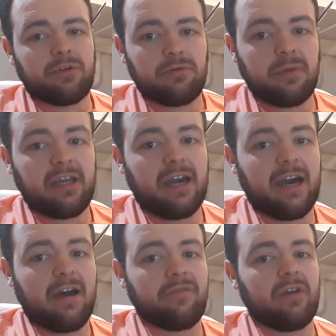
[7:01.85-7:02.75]
you might
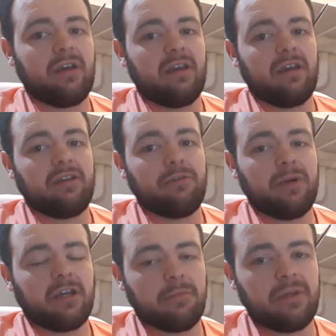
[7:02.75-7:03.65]

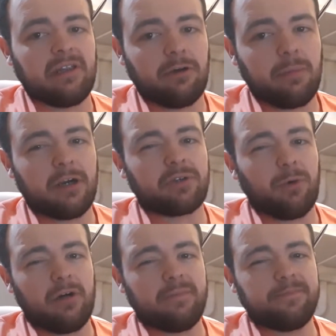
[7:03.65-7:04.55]
compete low bar
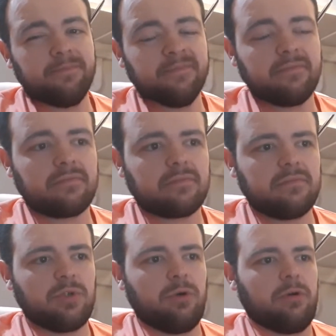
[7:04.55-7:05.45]
squat,
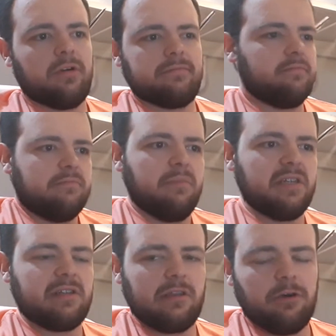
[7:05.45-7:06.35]
or
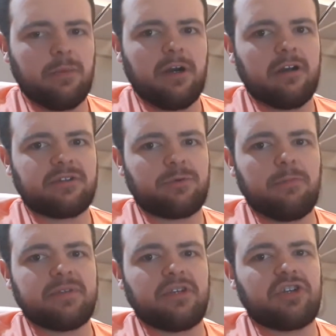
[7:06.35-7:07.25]
mid to low bar
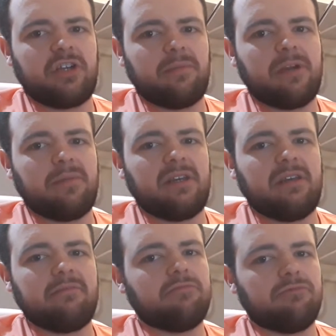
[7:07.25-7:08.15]
squat position. It might
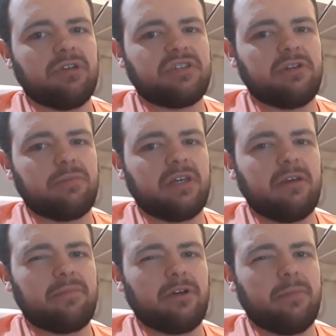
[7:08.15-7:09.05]
be reasonably
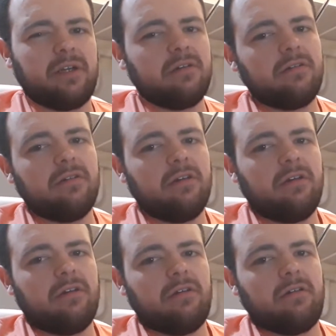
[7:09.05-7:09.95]
hip dominant.
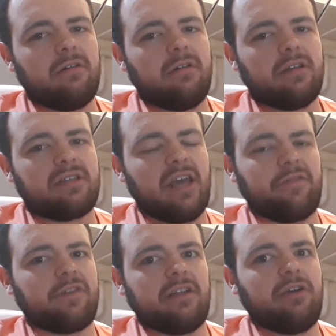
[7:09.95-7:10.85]
It's
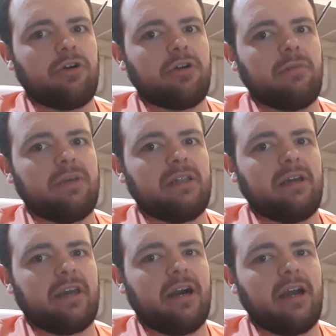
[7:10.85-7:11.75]
definitely not going to be
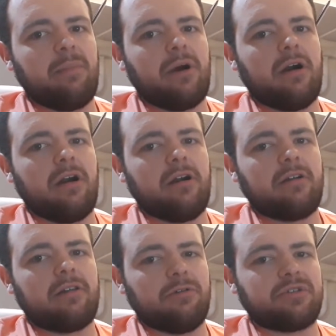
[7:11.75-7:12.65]
like high
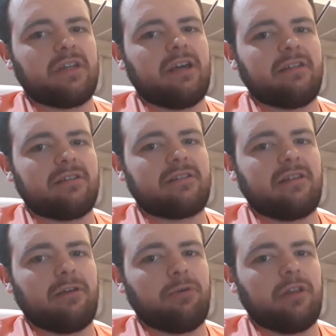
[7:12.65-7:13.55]
bar close stance,
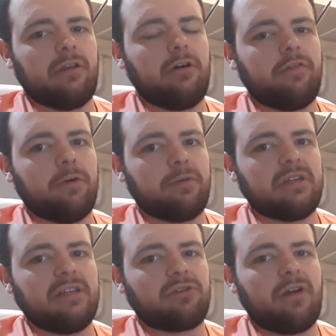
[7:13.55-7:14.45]
like with a lot of
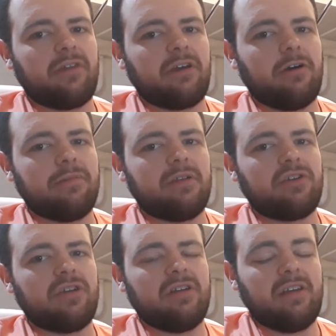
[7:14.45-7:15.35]
forward knee travel in
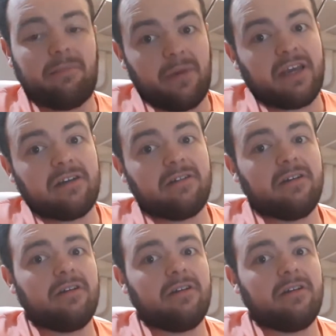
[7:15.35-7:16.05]
competition. It might,